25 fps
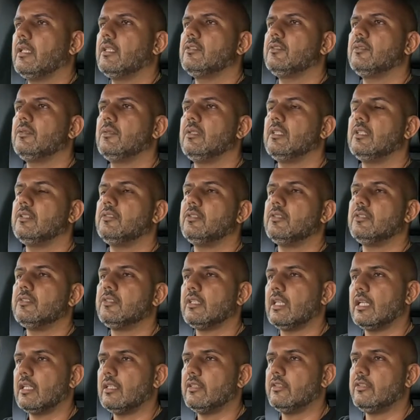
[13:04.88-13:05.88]
as soon as you
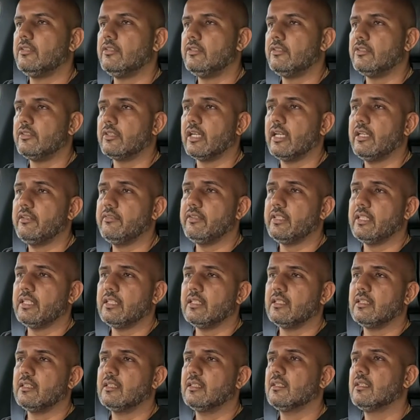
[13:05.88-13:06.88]
start driving,
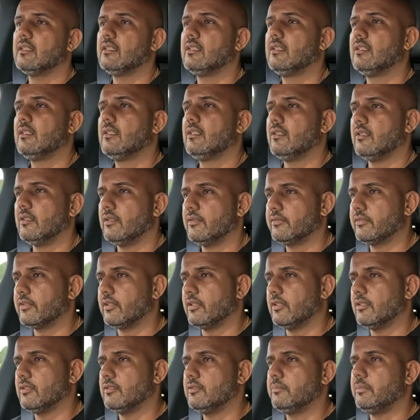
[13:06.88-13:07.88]
of
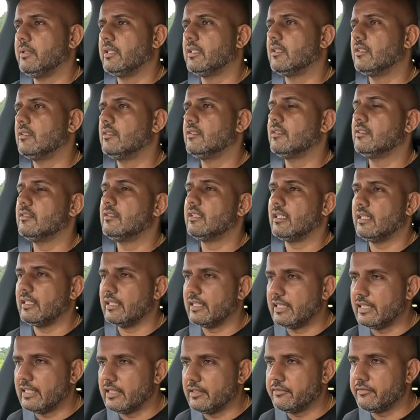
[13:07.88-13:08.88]
course, because it's an
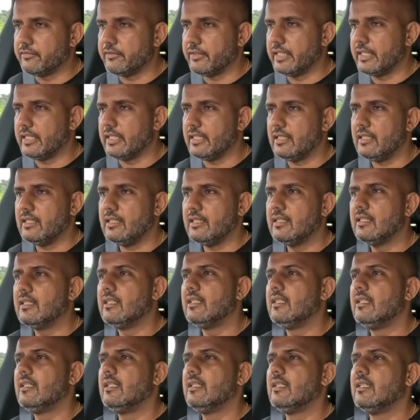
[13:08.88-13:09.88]
EV,
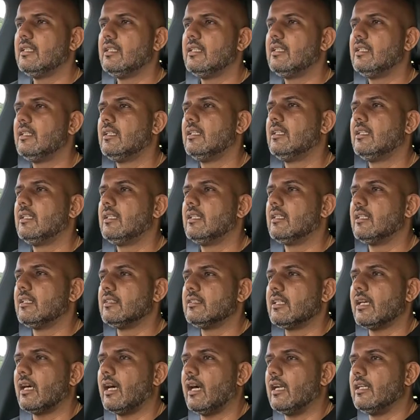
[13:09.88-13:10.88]

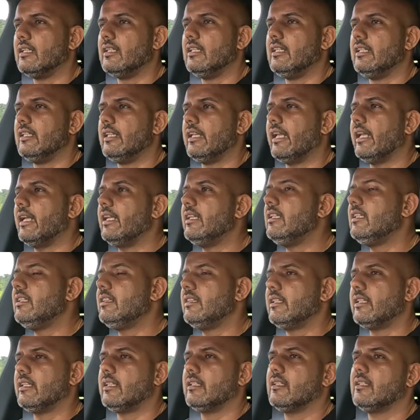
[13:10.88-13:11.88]
there's hardly
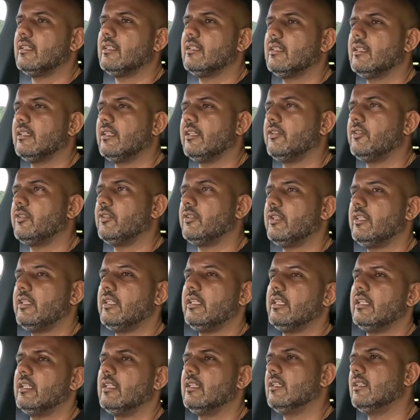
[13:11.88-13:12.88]
anything that you
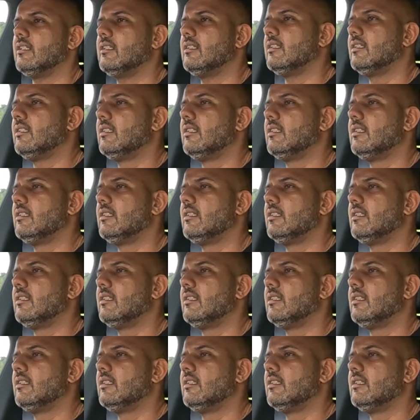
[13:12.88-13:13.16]
hear.